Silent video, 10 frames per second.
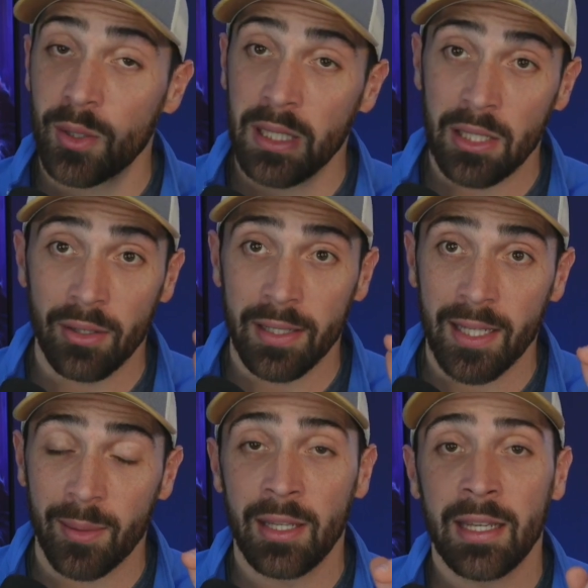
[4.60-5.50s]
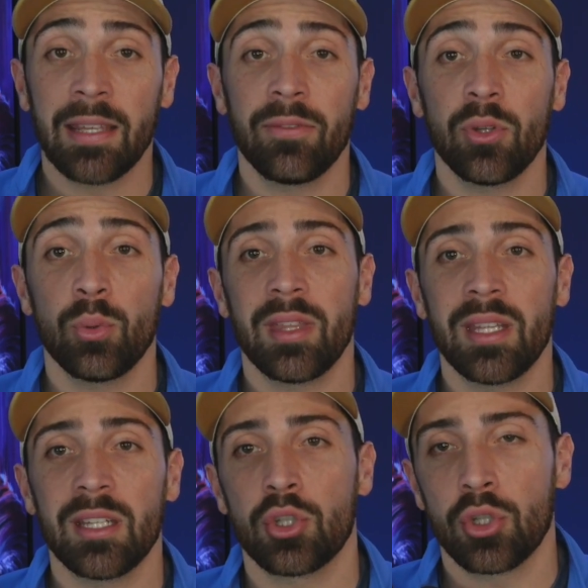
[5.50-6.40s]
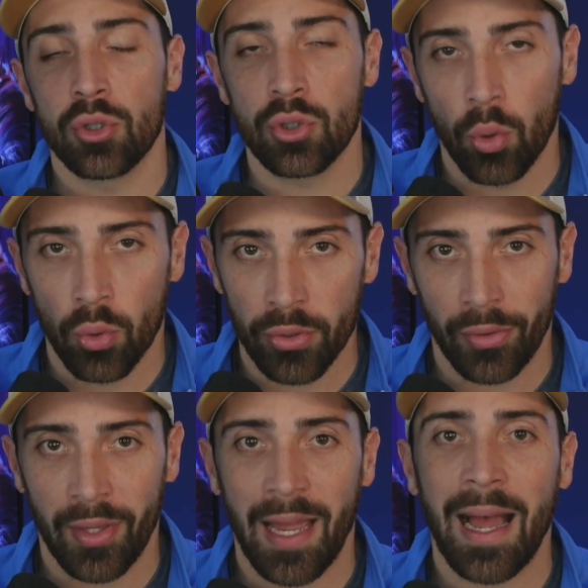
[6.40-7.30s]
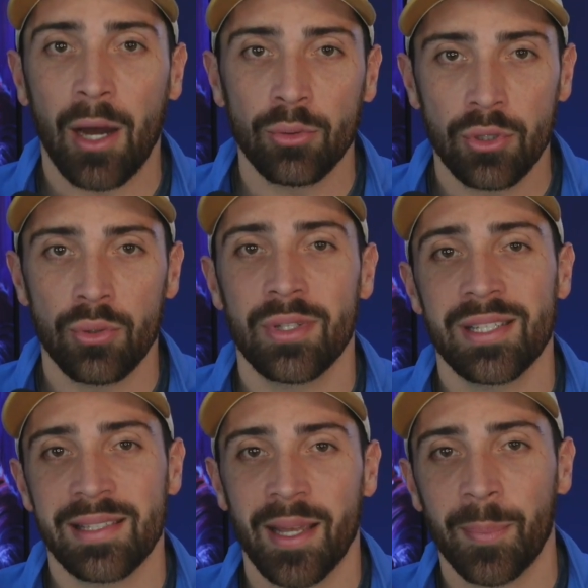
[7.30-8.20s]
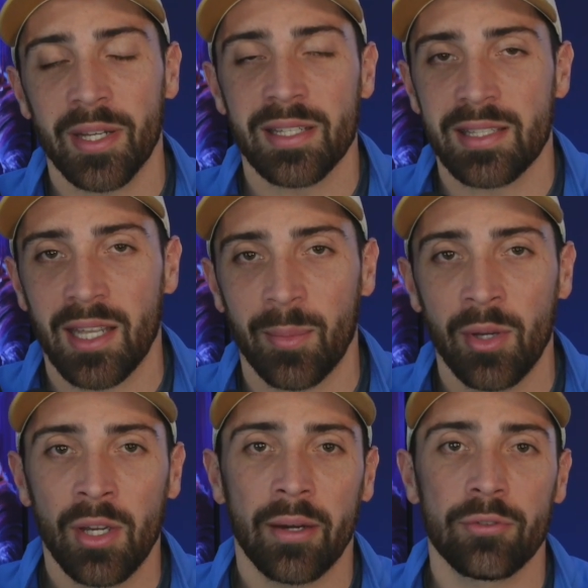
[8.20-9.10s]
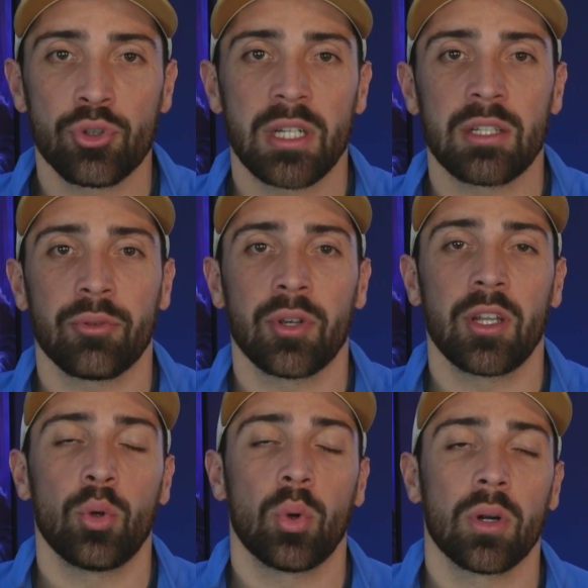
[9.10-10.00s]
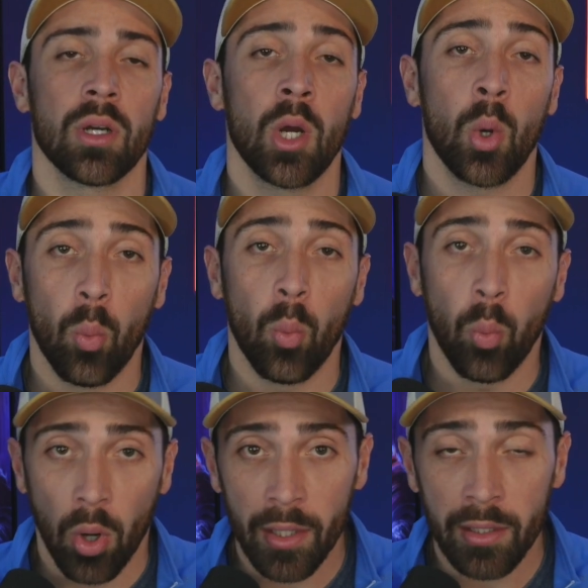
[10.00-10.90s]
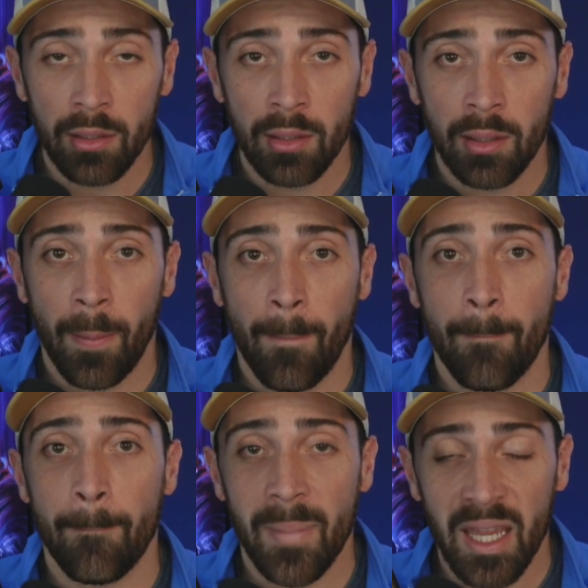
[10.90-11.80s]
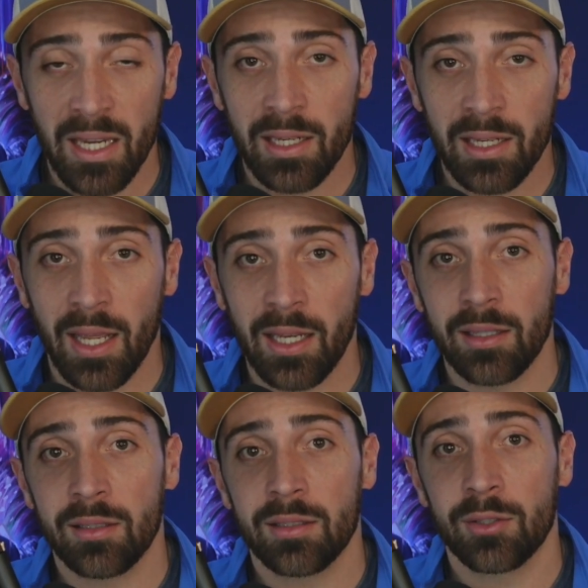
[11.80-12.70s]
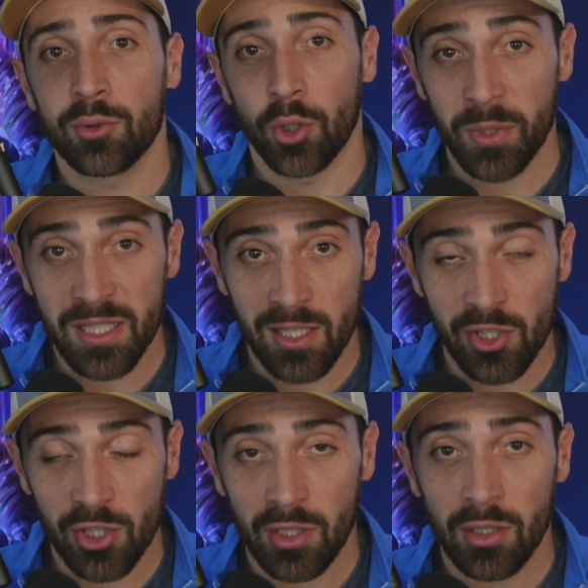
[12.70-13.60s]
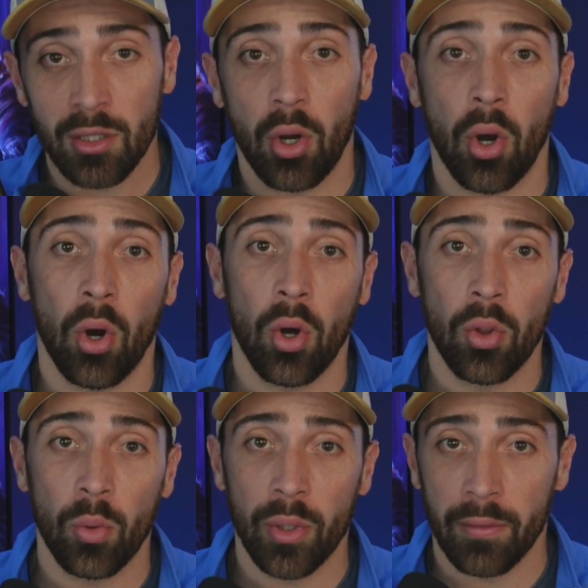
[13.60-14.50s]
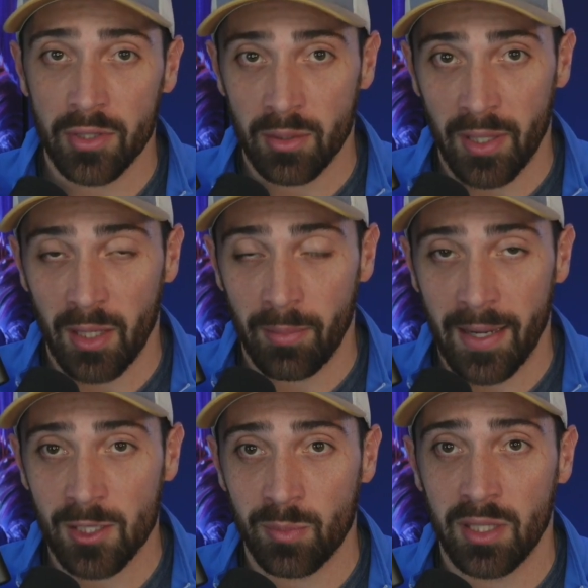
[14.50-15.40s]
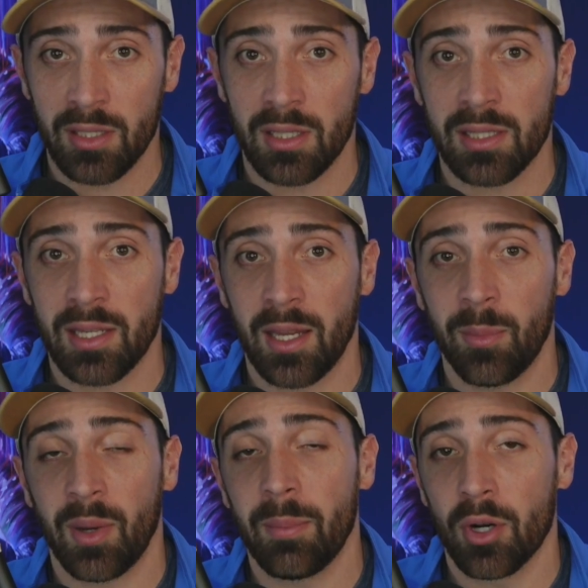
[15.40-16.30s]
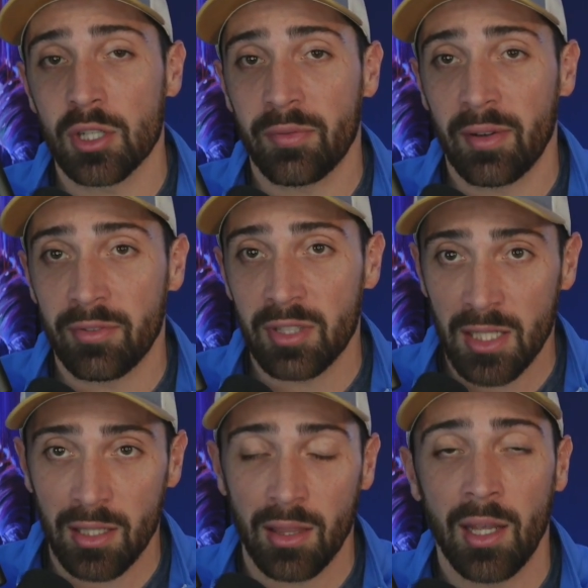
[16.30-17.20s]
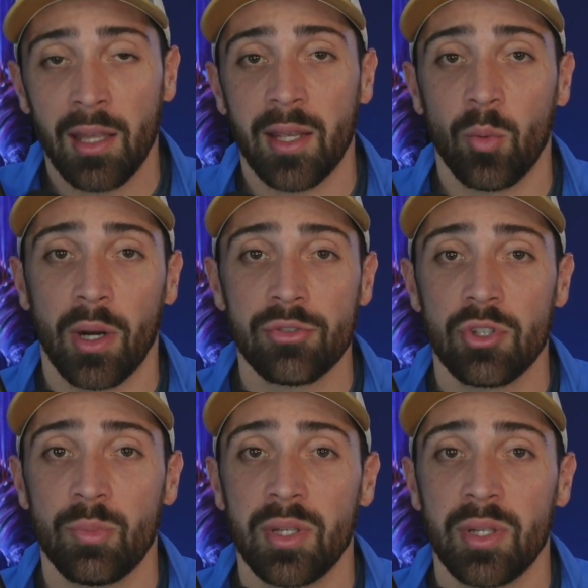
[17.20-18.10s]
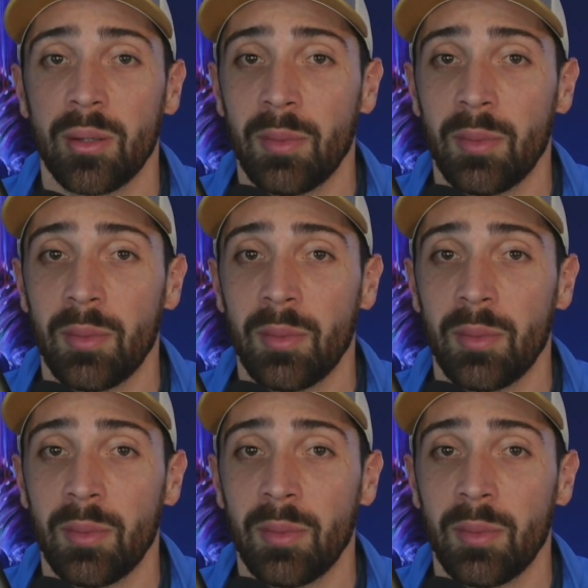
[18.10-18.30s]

here I am giving you the tutorial, the how to, the step by step of transferring your one mainnet Chrome extension all the way over to MetaMask because they said by March 15th, they want you to be on